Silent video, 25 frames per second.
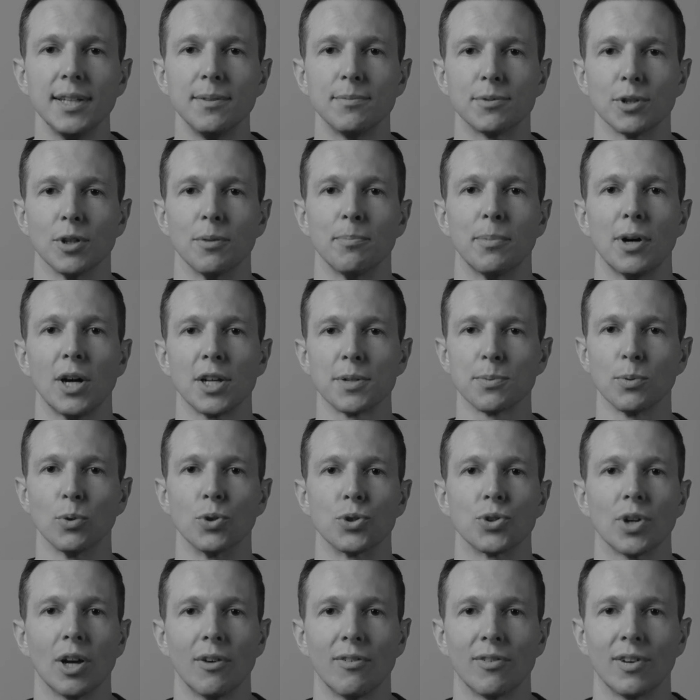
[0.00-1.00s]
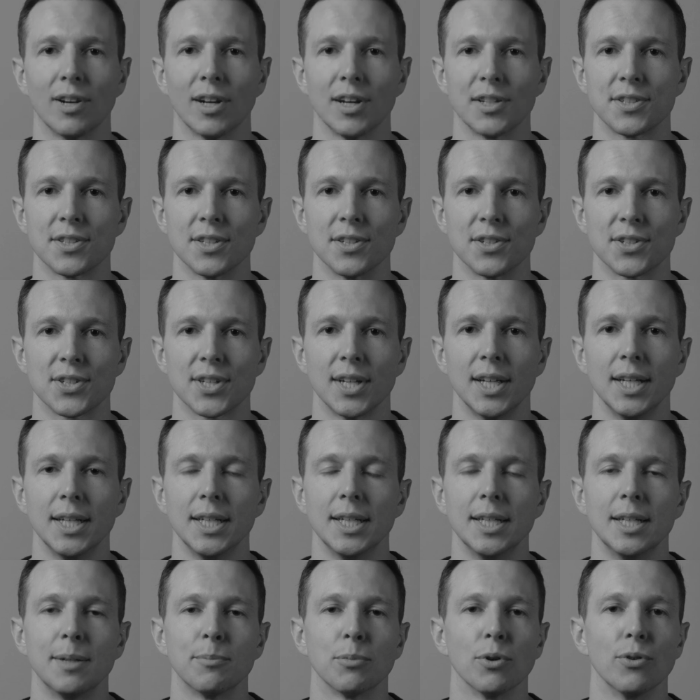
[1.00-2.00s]
so a passport or driving license,
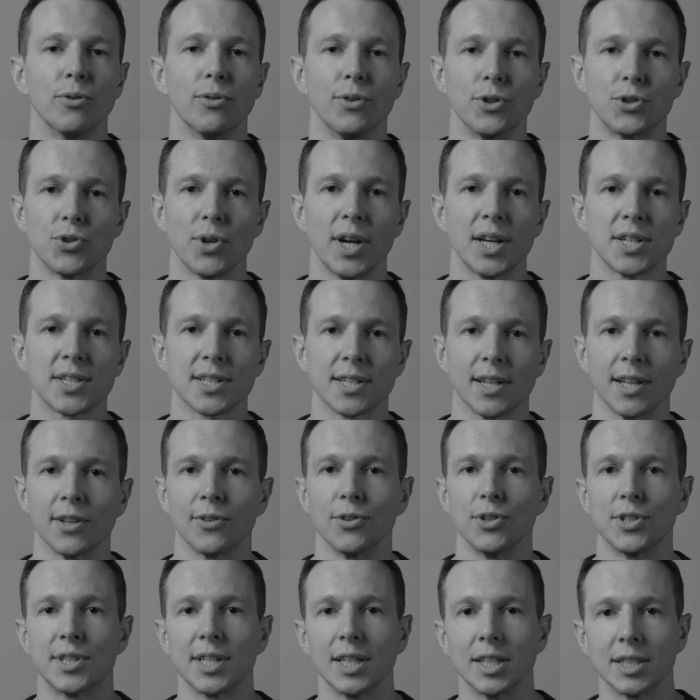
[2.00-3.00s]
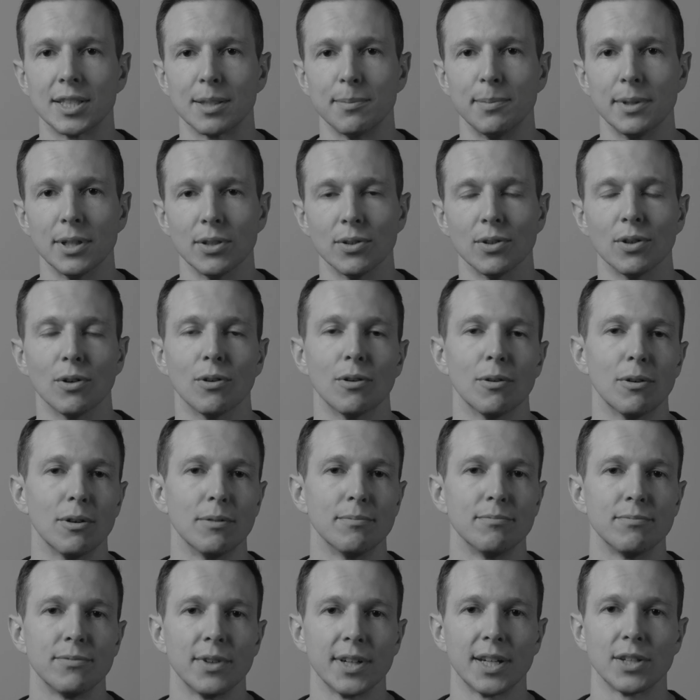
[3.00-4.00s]
proof of address, either utility bill
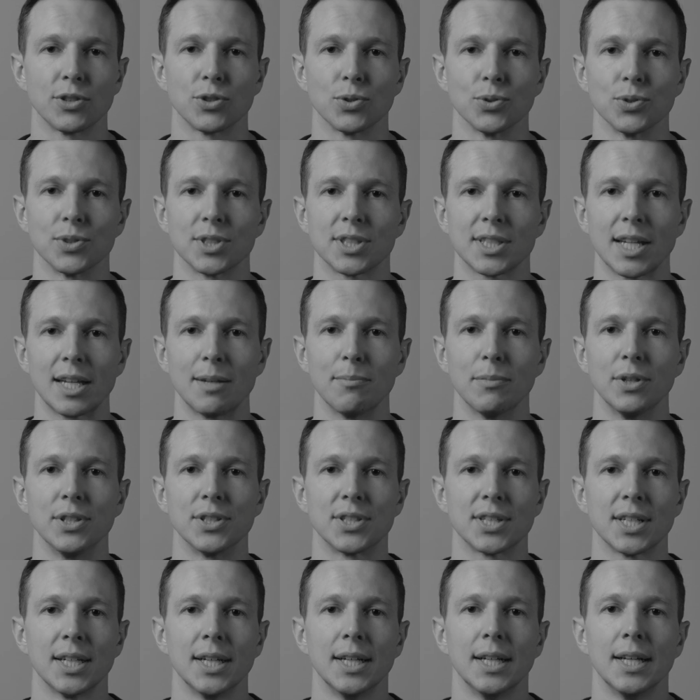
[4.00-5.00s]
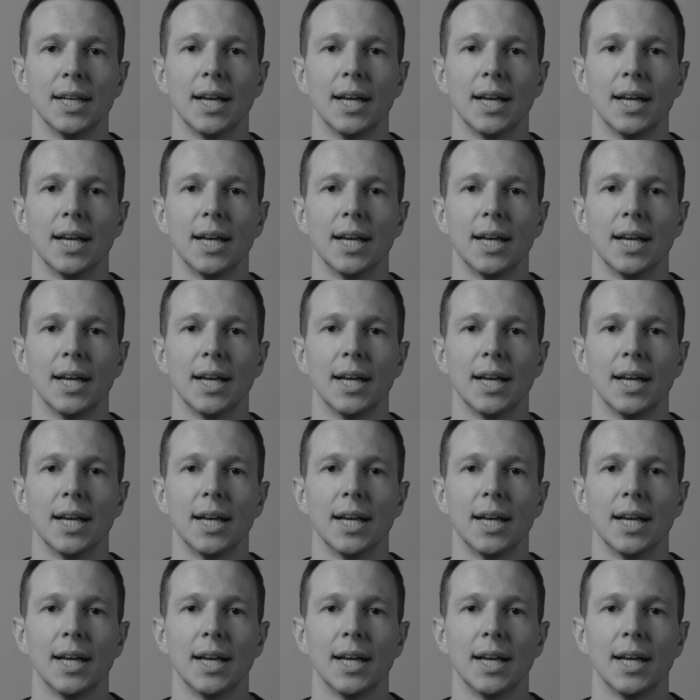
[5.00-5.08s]
or financial statement.